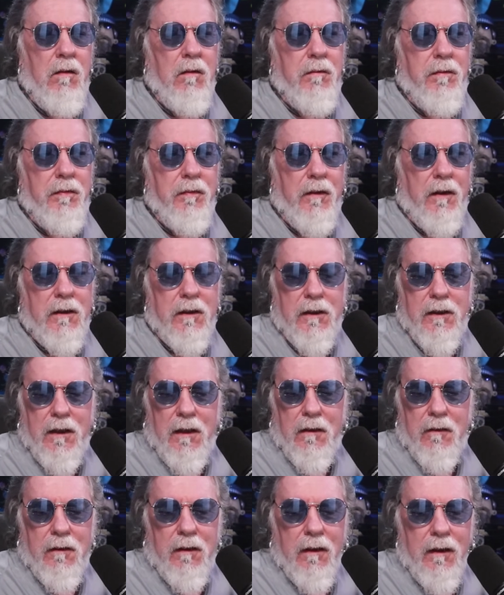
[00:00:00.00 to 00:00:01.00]
Fun
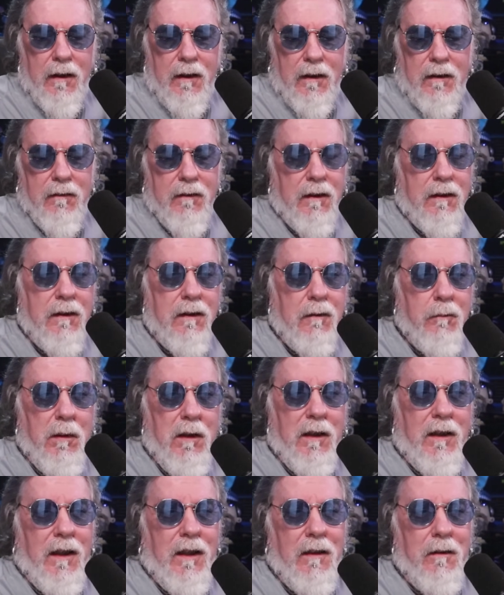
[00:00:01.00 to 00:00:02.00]
channel. Like I said, she's
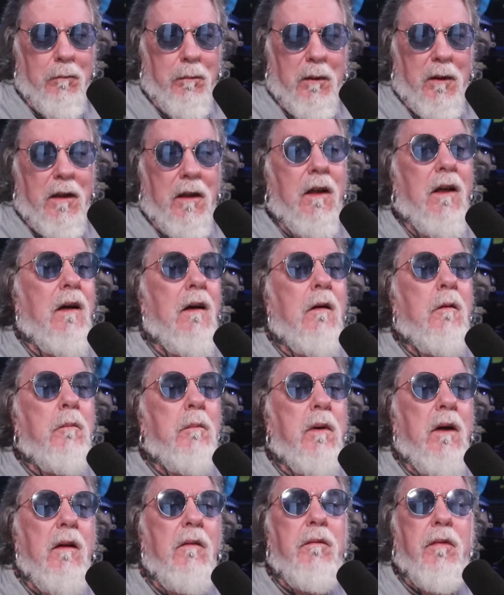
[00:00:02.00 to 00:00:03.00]
been getting pretty
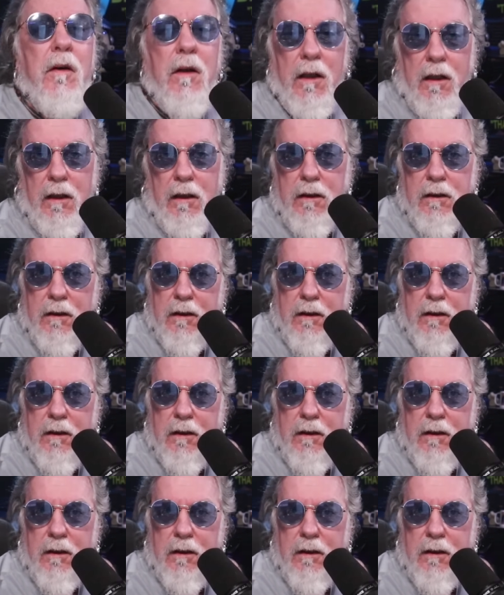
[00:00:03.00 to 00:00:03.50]
funny.